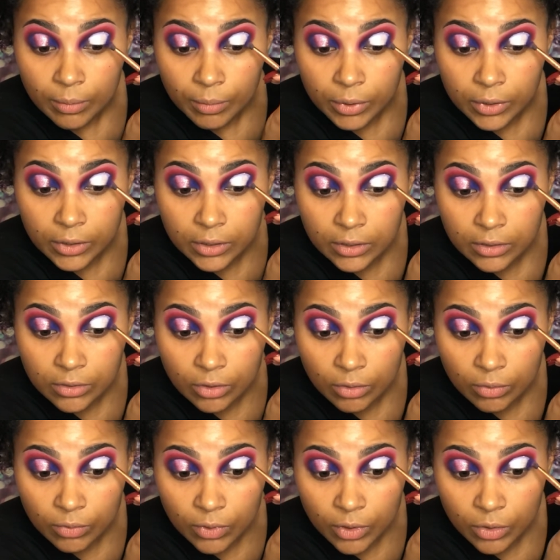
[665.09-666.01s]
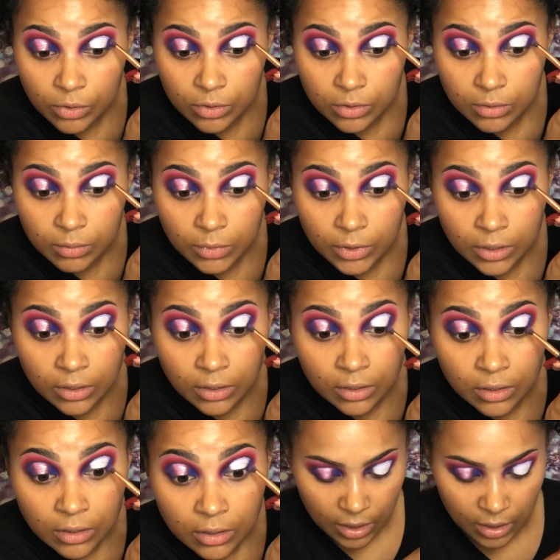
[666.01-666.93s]
Please don't roast me.
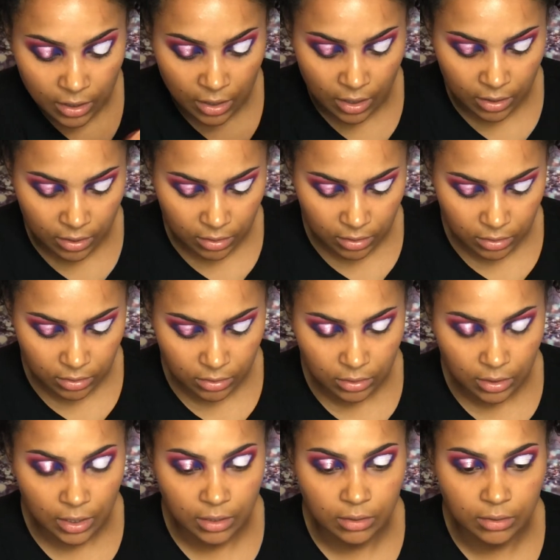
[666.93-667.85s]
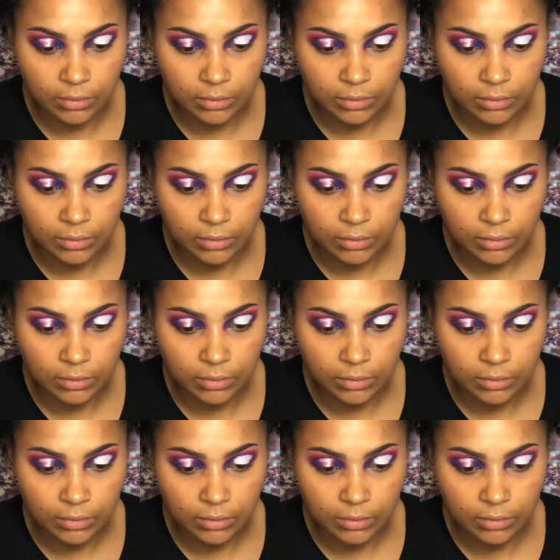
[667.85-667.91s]
Diagonal?